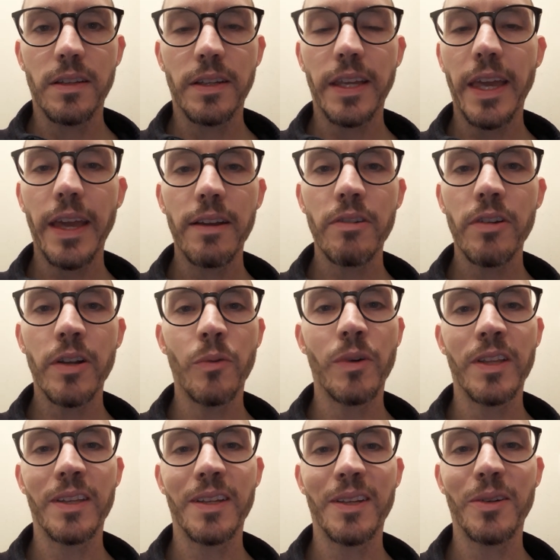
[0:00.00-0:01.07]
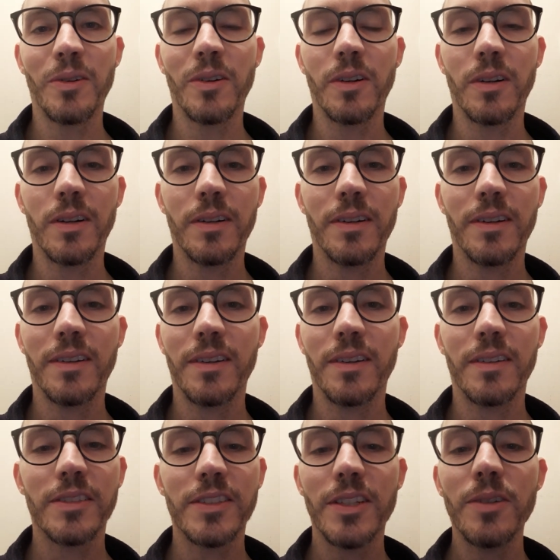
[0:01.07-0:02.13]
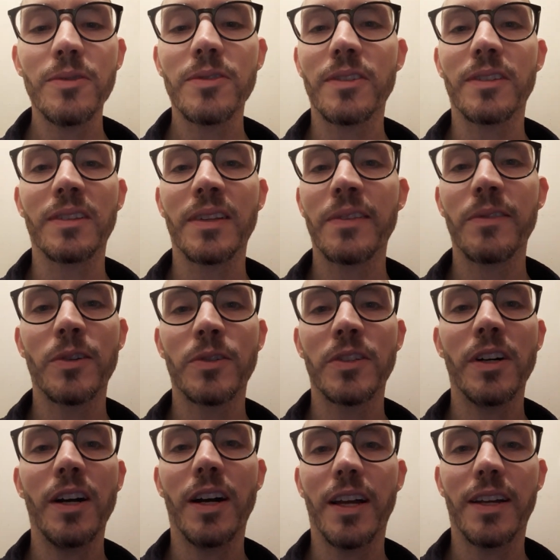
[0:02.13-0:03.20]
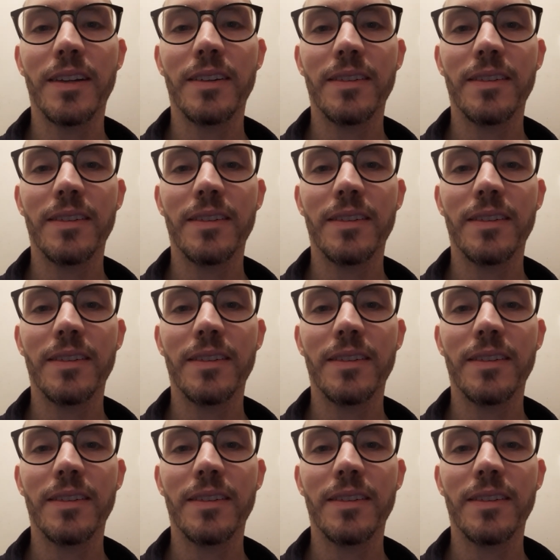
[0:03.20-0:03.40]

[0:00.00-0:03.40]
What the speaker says: caring whether your children live or die.